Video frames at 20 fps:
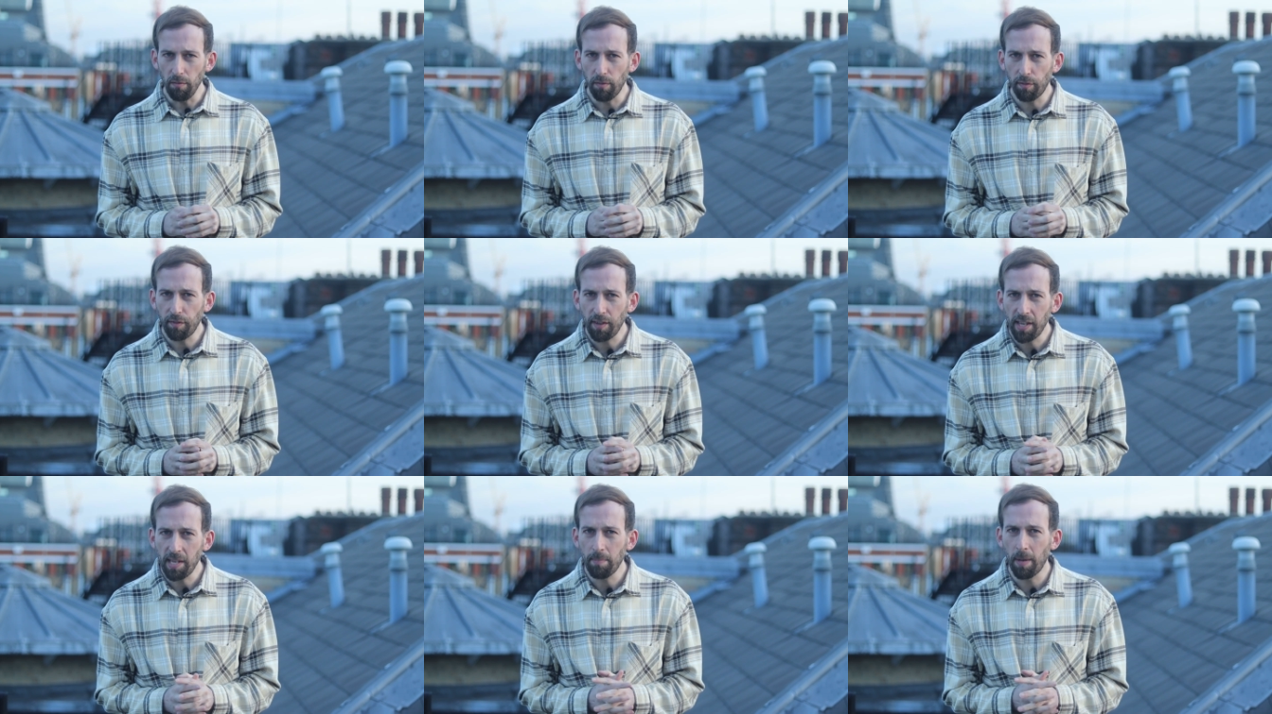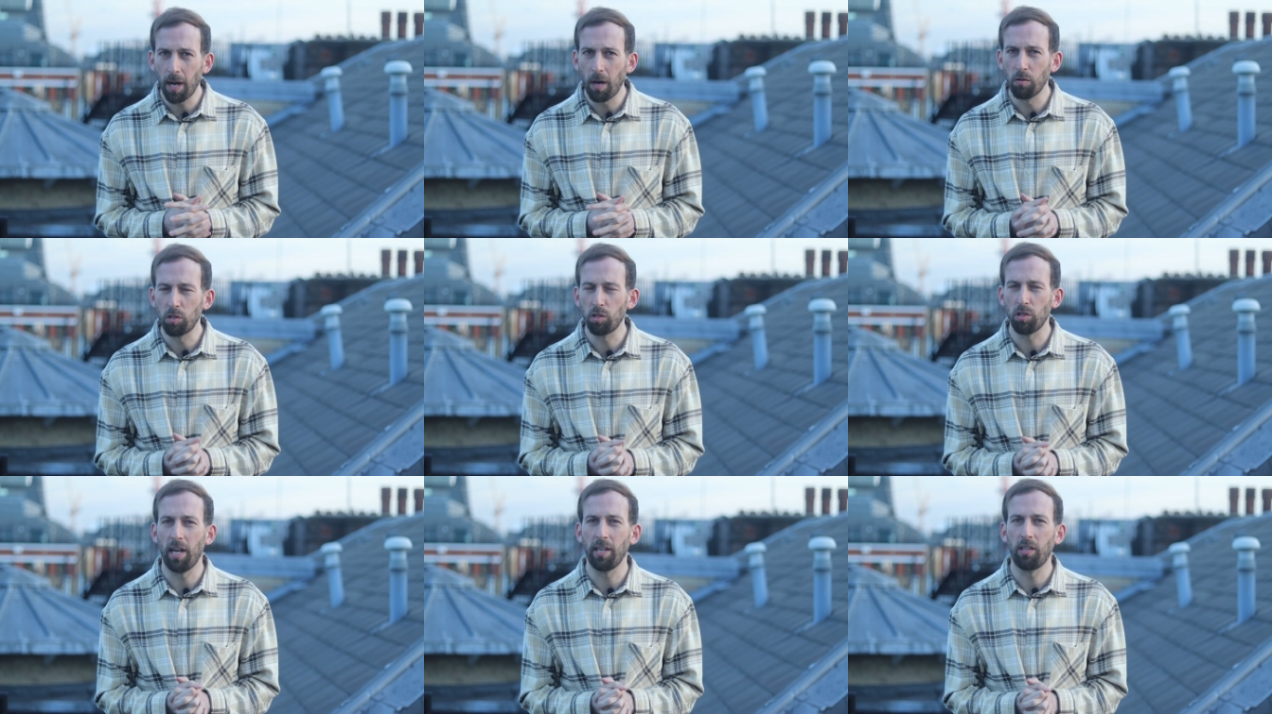
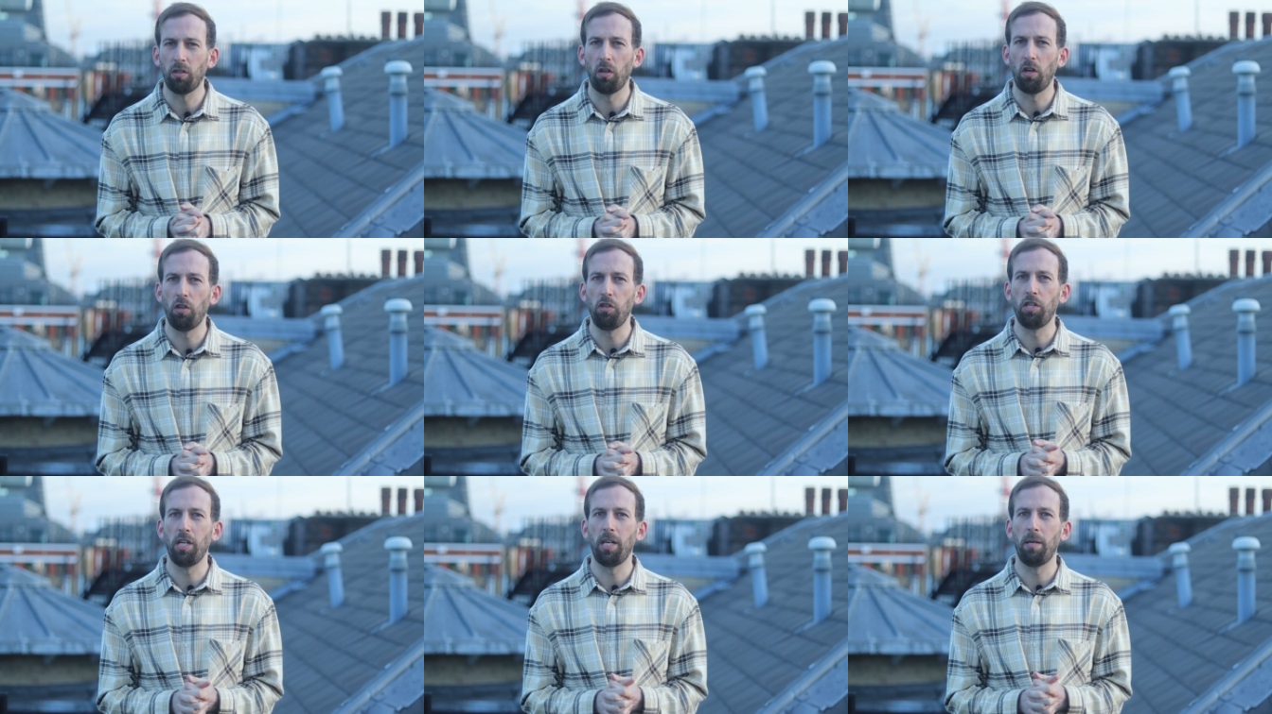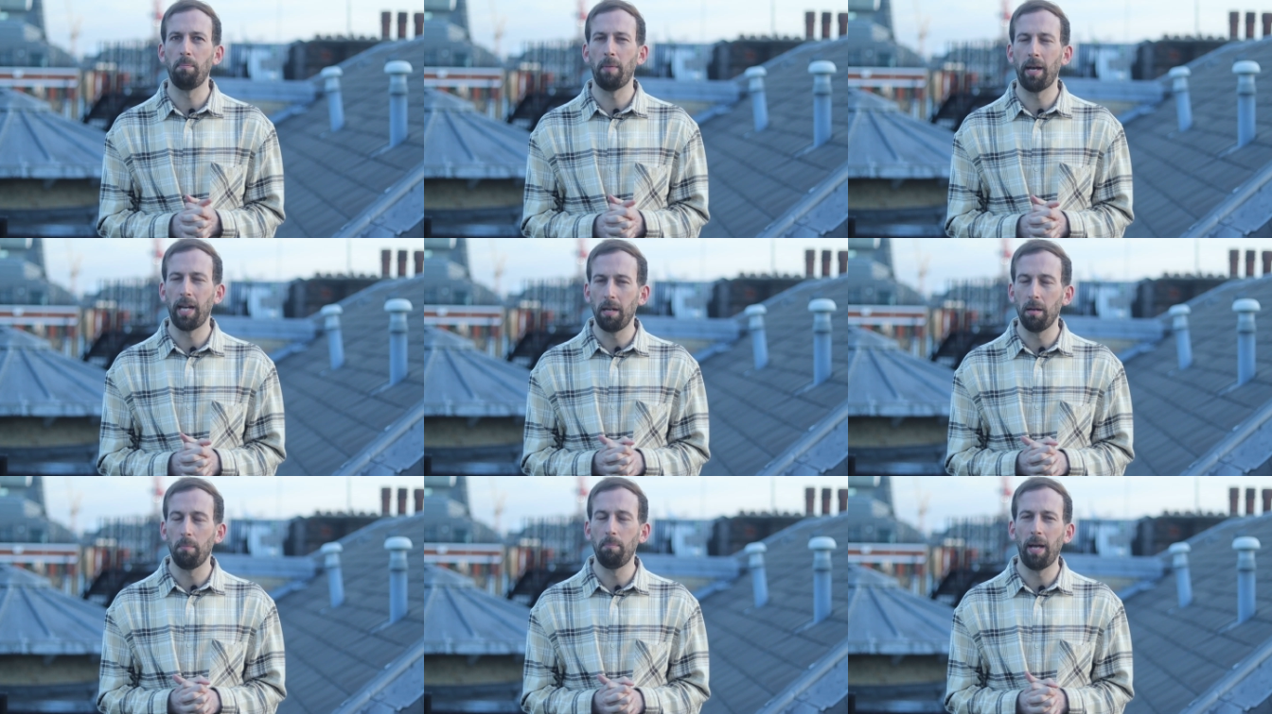female psychology and
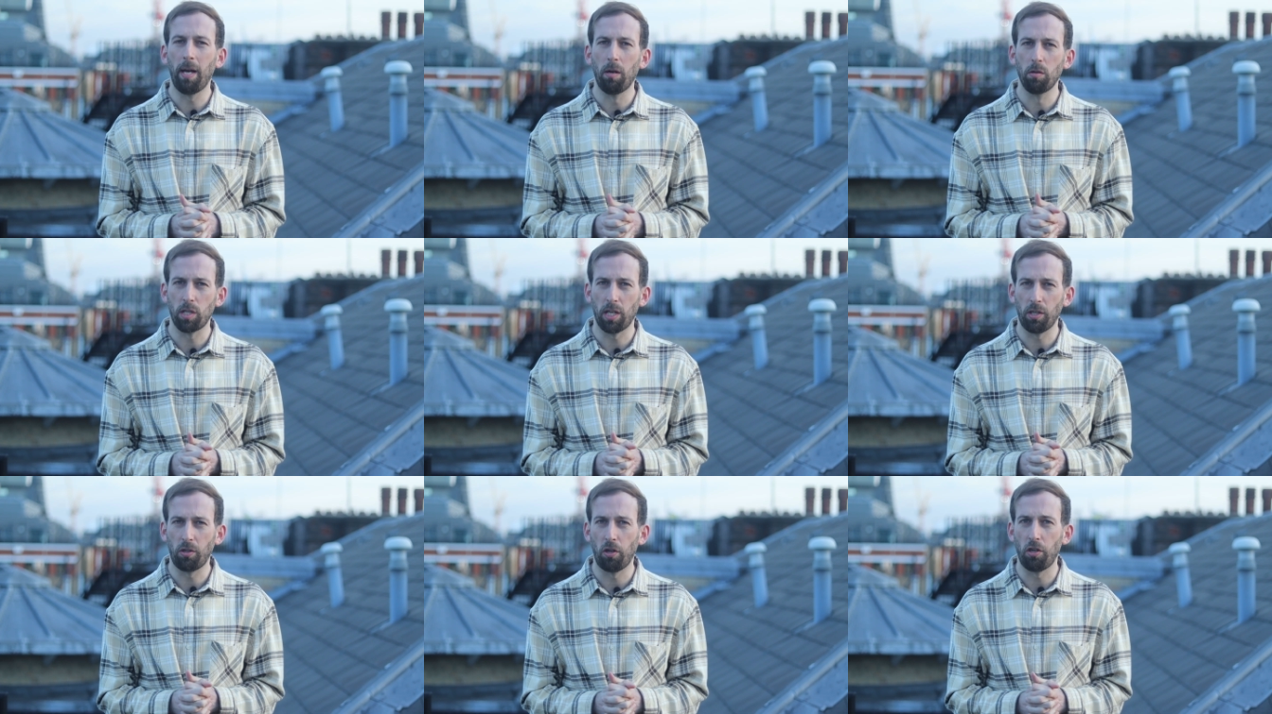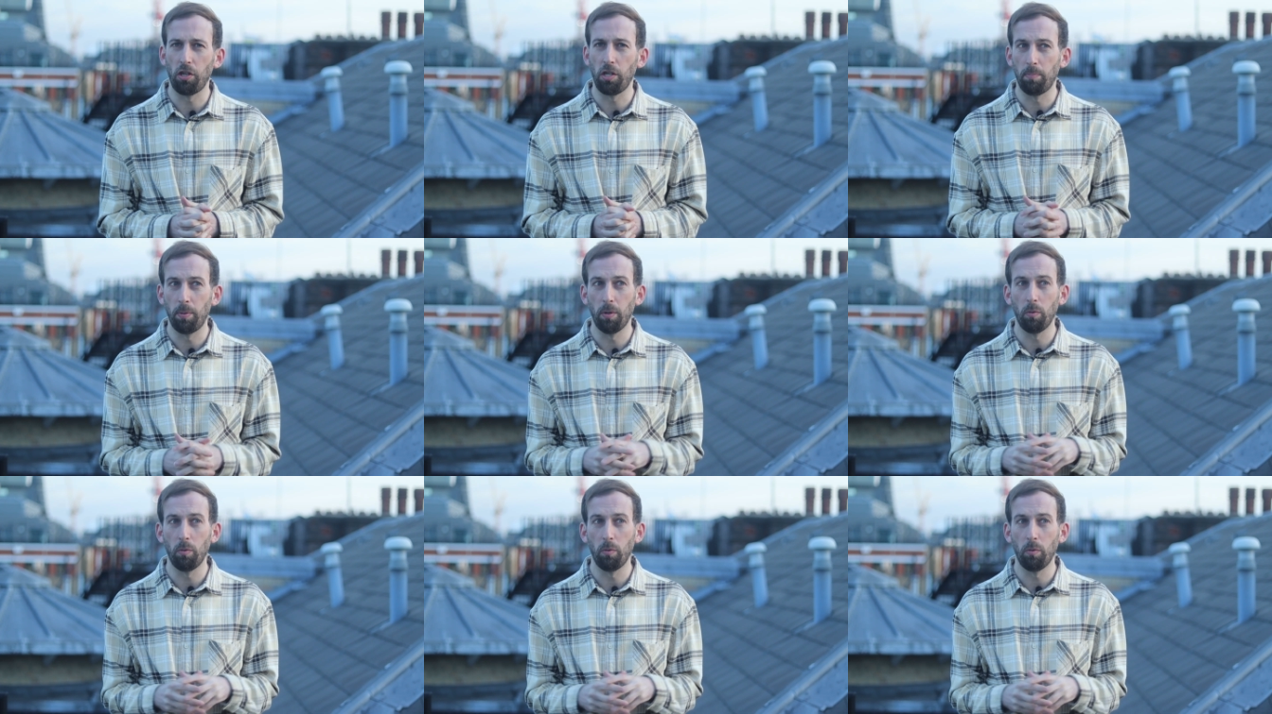male psychology,